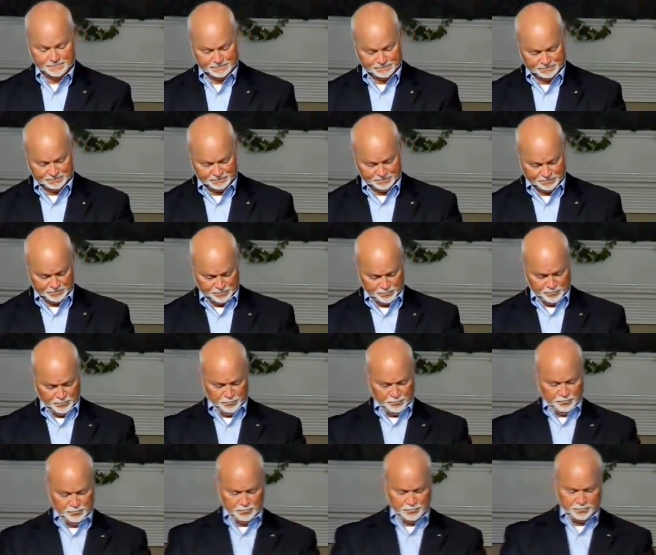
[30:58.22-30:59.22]

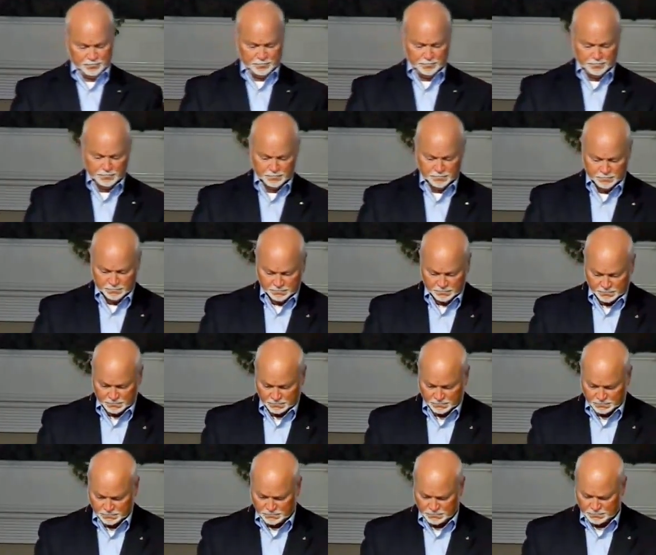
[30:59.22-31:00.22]

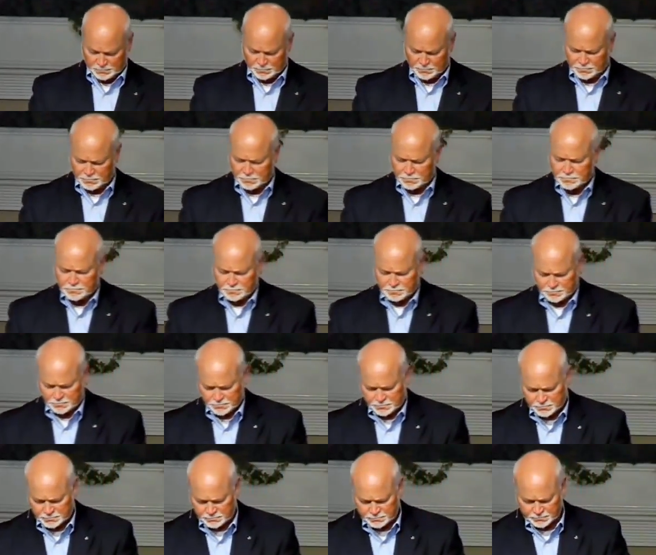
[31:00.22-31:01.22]

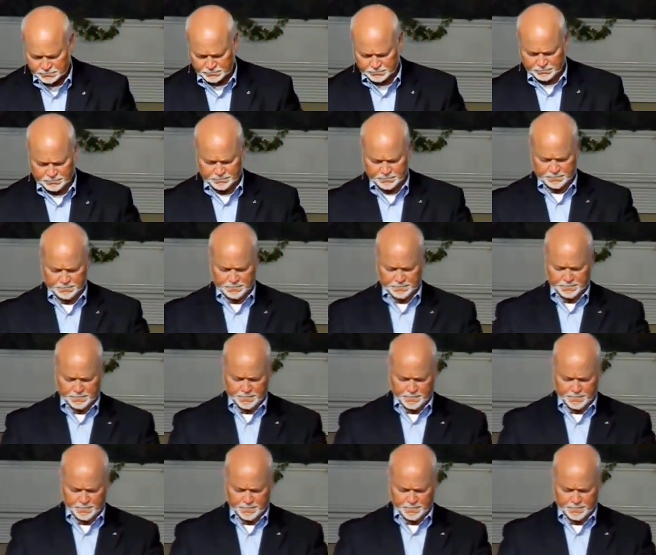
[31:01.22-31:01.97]
(silence)